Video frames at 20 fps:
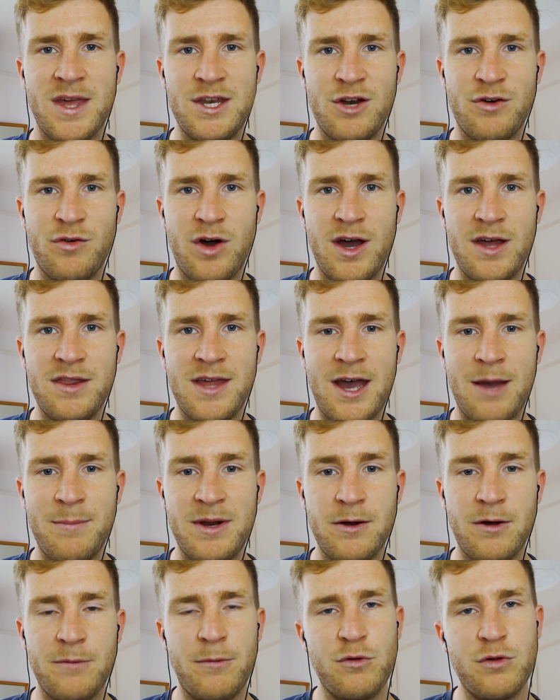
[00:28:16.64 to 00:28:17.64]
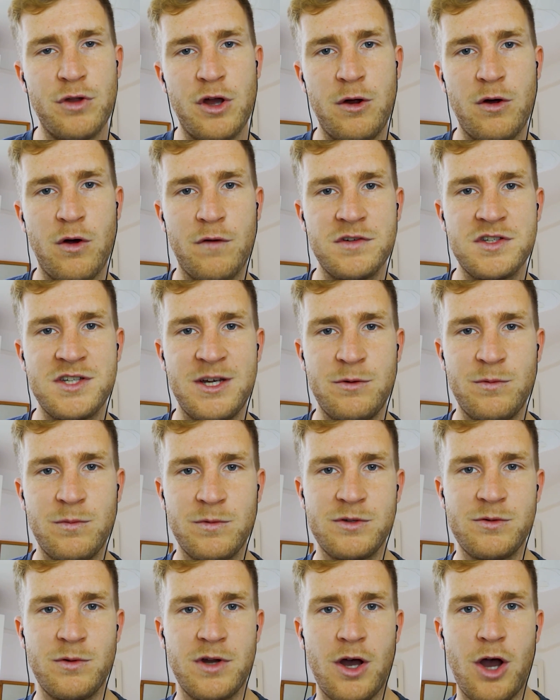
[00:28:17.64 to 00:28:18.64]
And you're right there. I mean, although obviously
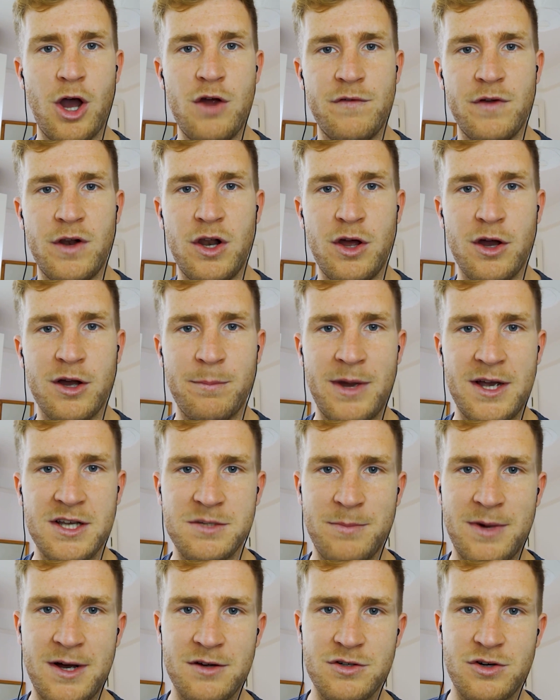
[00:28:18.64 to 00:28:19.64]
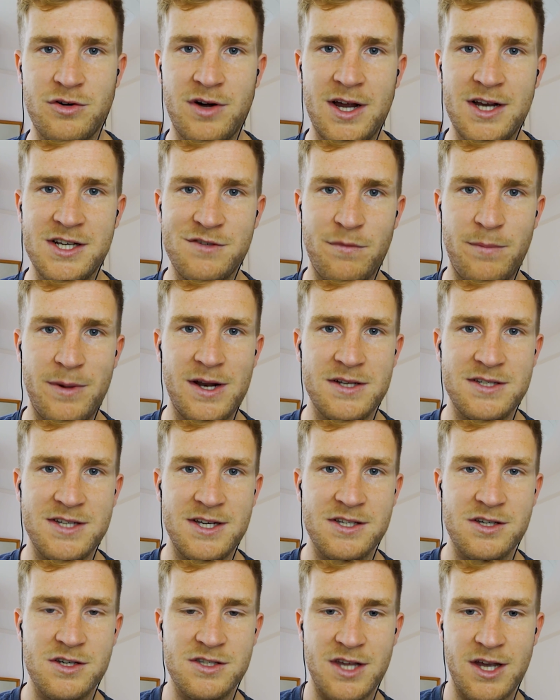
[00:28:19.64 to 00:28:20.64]
we don't want to overlook Mason Mount's creative
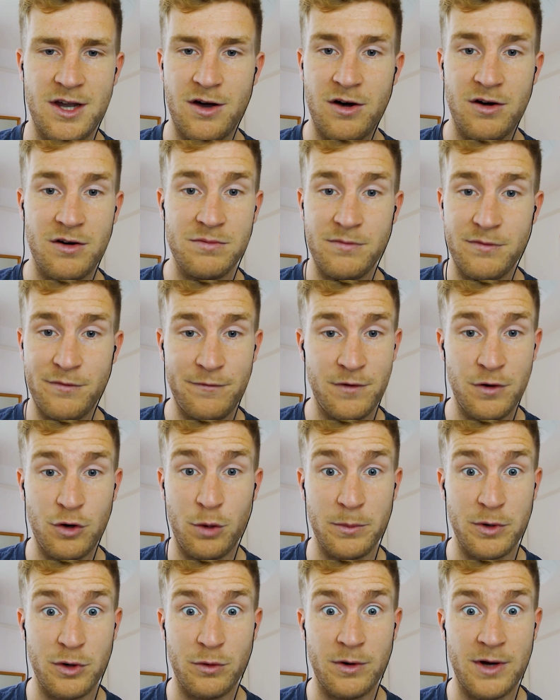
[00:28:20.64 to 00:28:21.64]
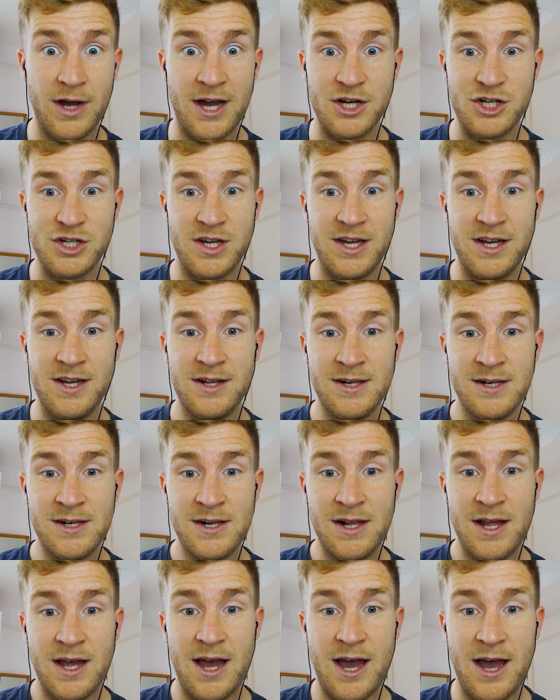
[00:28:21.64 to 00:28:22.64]
abilities because they are phenomenal, actually.
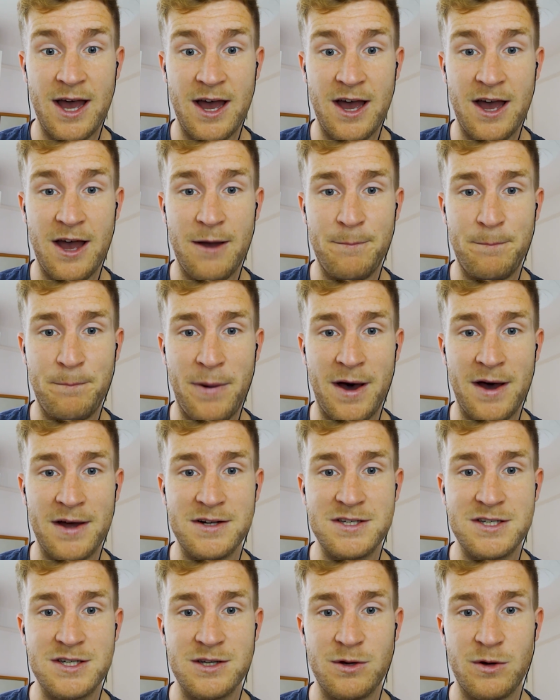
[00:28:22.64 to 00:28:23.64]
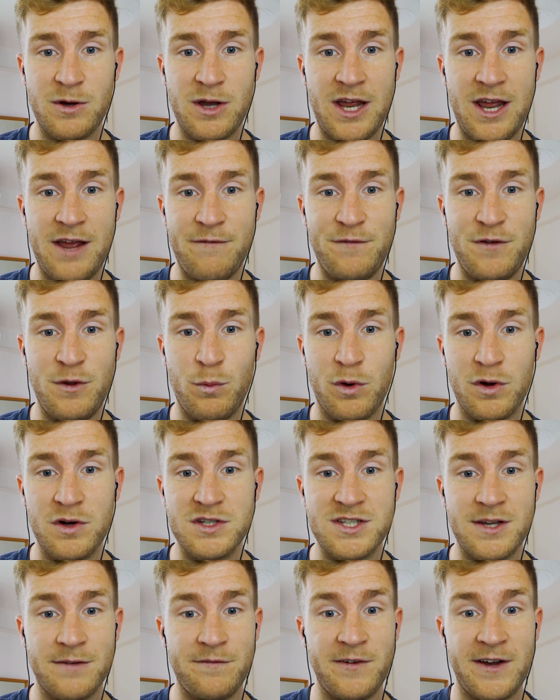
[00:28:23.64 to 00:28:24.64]
But if you
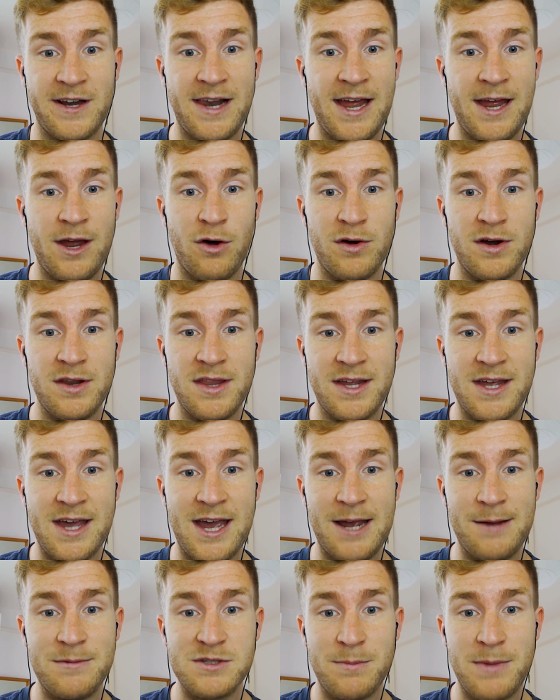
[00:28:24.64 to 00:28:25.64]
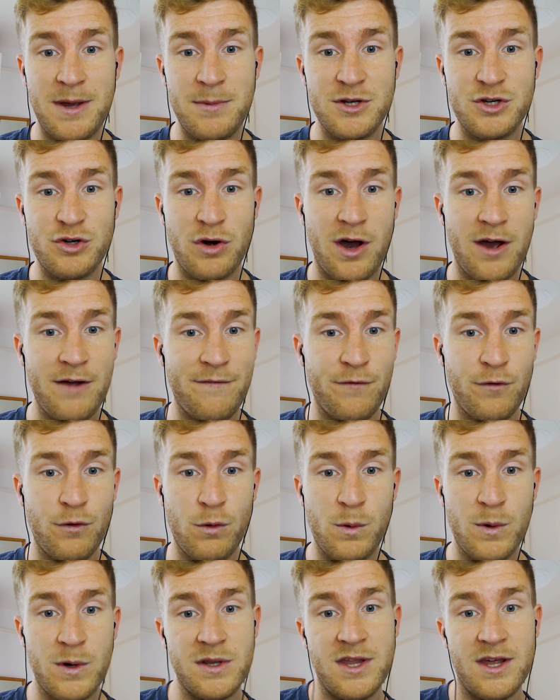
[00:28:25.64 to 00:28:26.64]
want something late on in the game to maybe drive
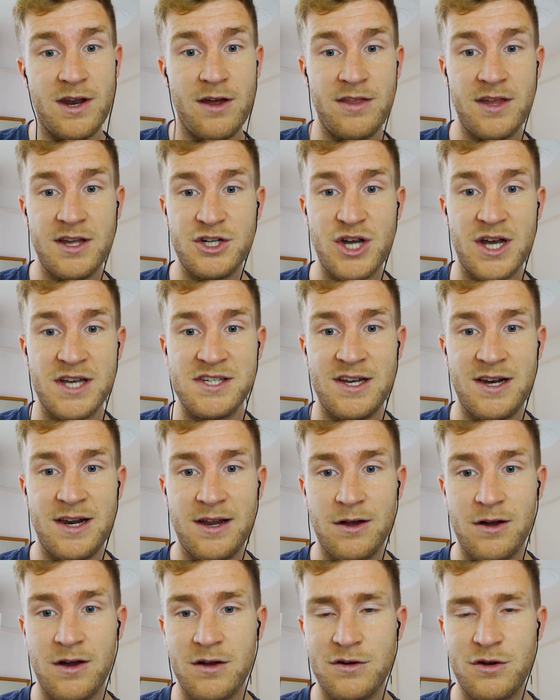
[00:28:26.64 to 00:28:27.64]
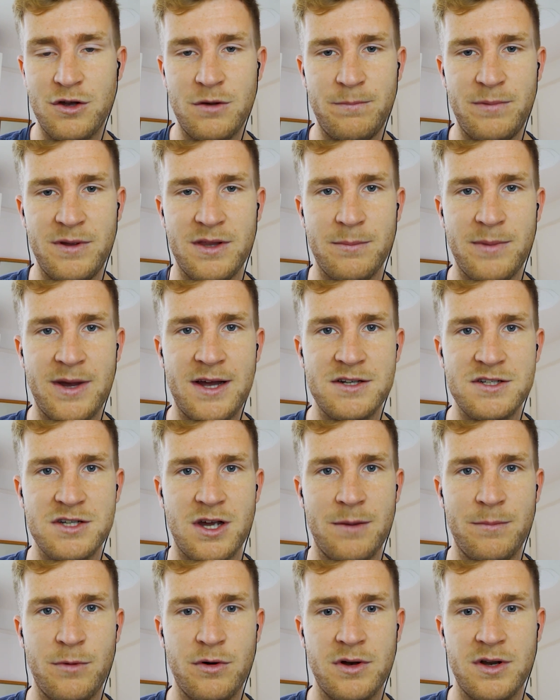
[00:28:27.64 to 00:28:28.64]
forward, then I think Jesse Lingard could be the man to
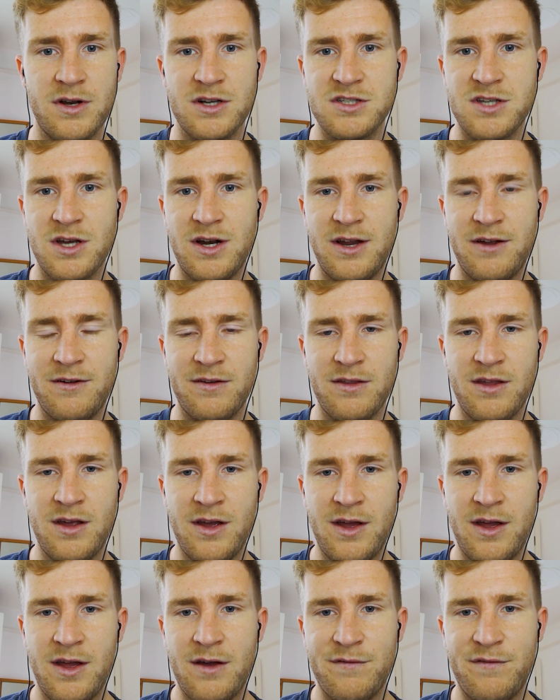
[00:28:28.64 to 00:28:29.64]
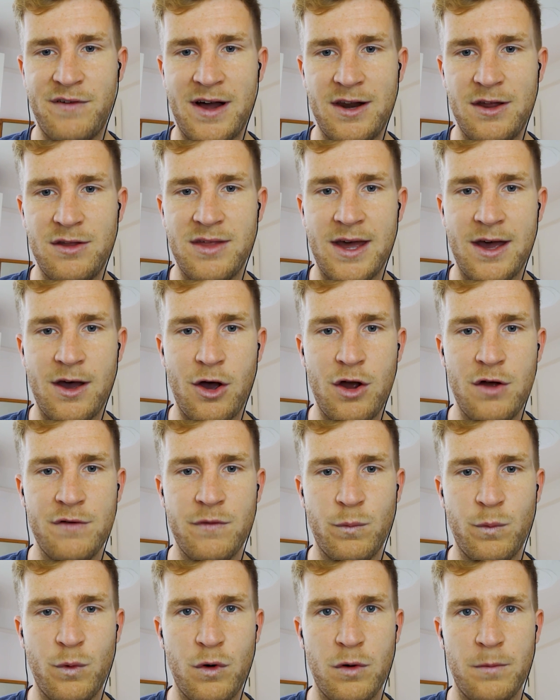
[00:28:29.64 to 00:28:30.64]
come on, and I certainly value that
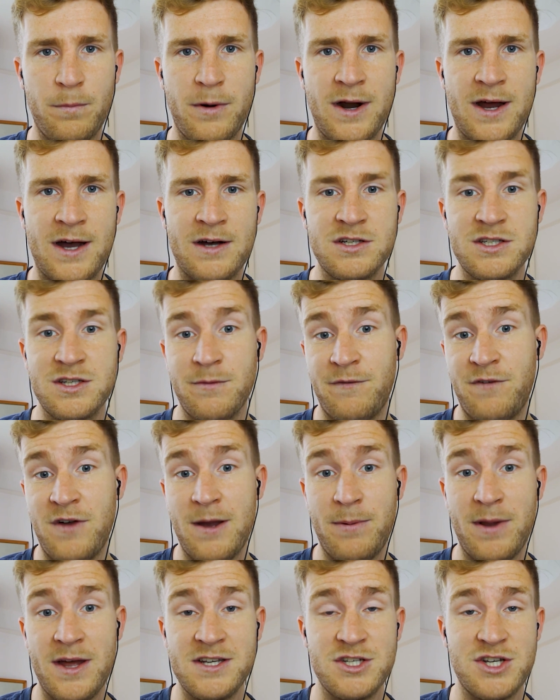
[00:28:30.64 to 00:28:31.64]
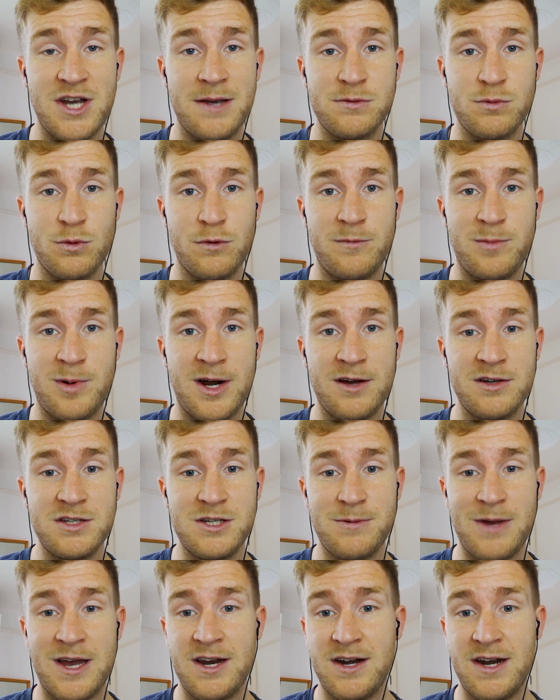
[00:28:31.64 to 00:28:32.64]
over Ward-Prowse. Fair play to James Ward-Prowse.
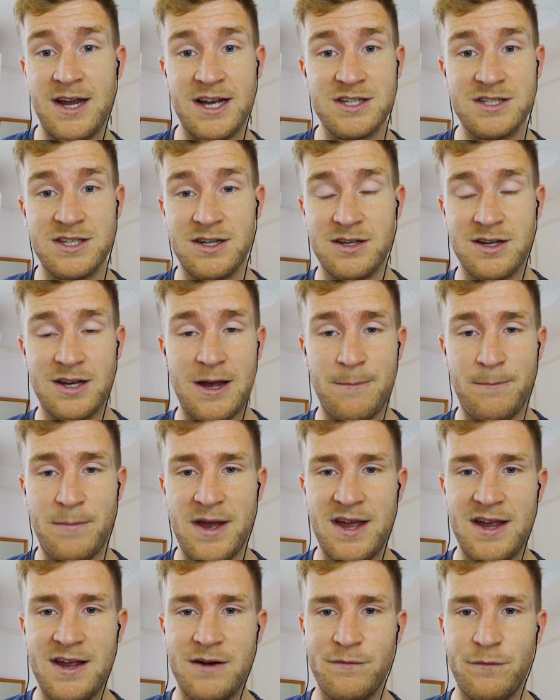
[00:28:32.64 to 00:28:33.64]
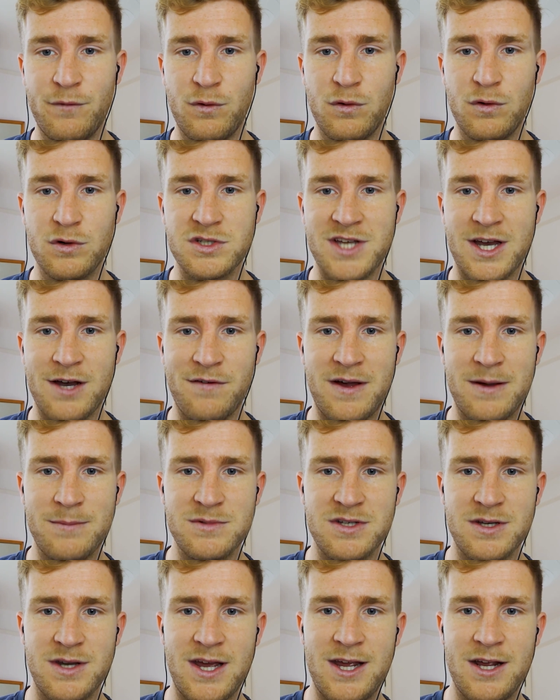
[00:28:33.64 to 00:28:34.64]
He's had an excellent campaign for
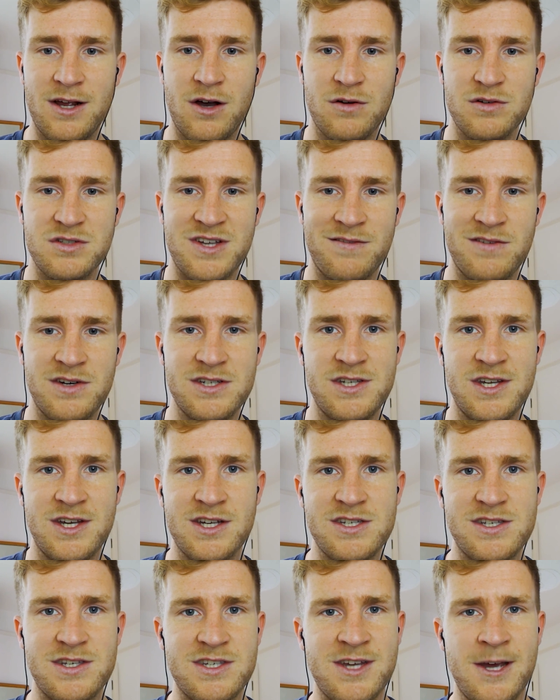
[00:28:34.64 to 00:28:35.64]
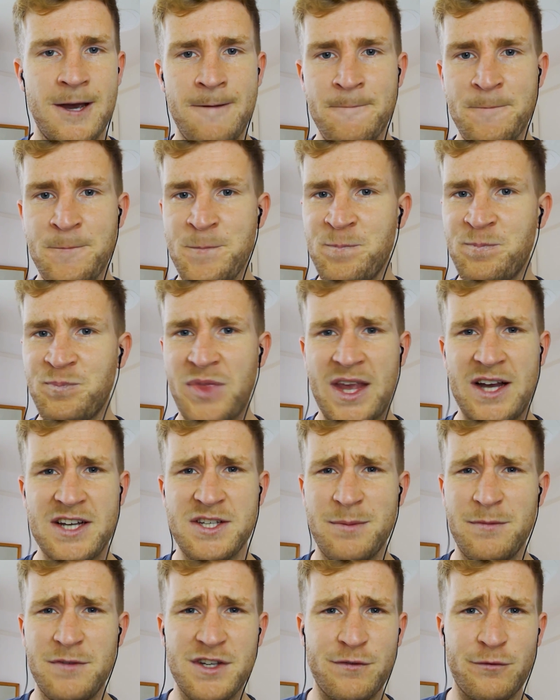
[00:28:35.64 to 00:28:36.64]
Southampton, 8 goals, 7 assists.
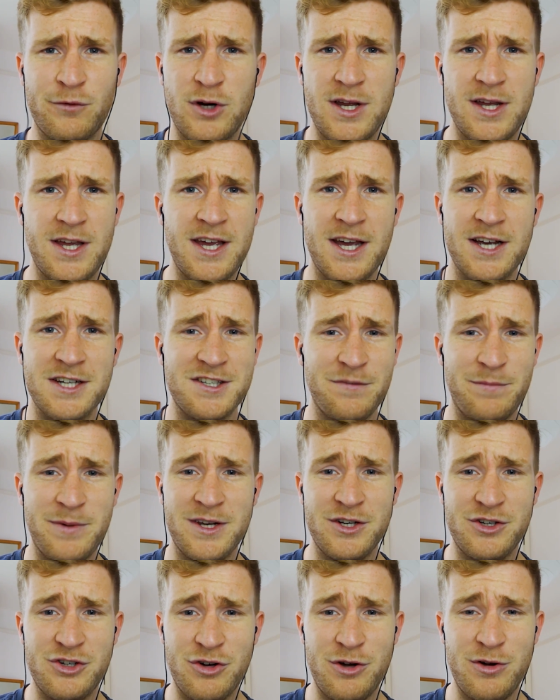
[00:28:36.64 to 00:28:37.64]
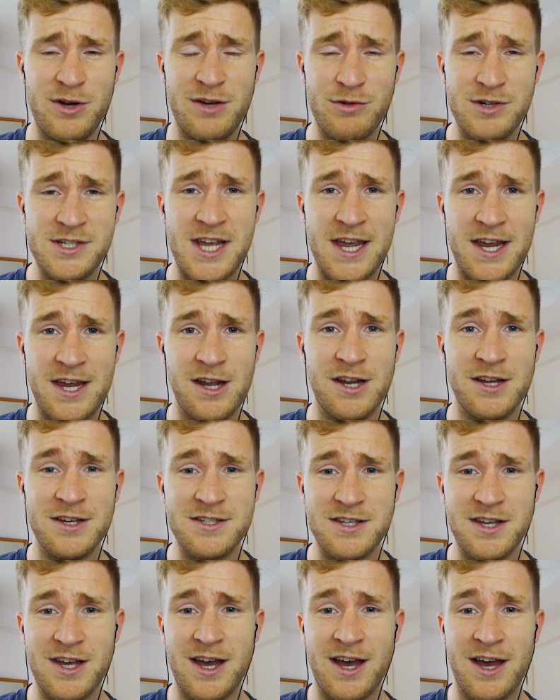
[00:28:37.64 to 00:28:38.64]
Some of his free kicks have been truly
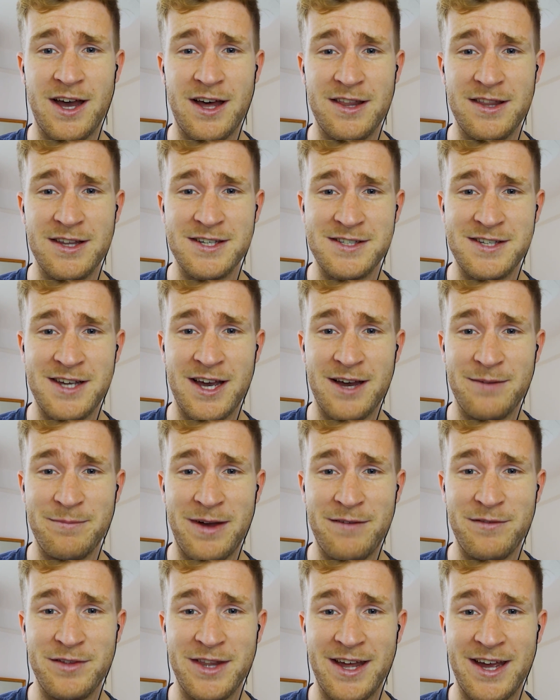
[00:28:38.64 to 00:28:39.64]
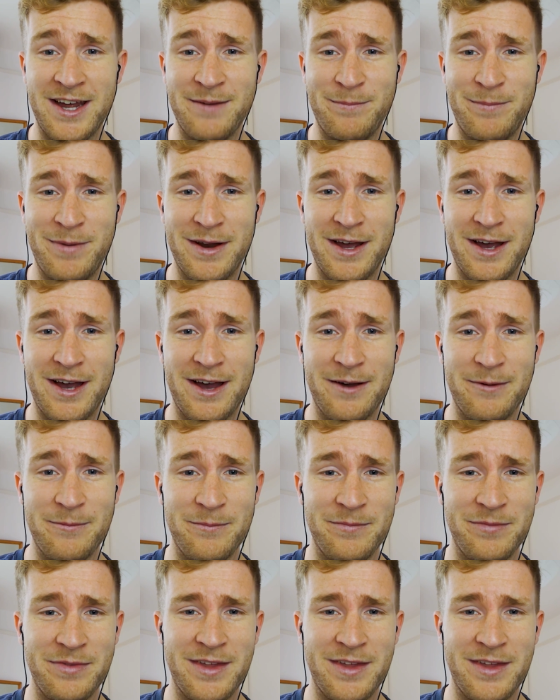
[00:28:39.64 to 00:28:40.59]
ridiculous this term, haven't they? But